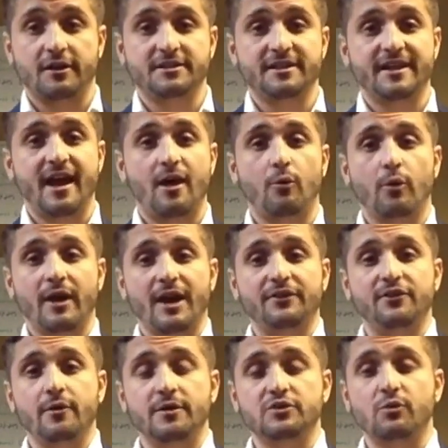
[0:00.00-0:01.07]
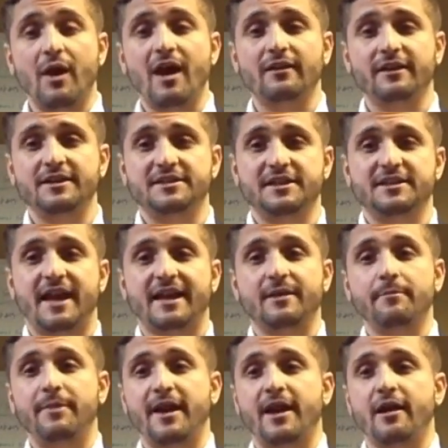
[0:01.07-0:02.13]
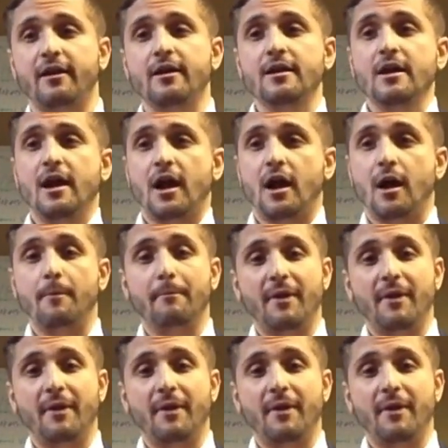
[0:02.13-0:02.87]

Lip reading: because then what I do as well is I compare a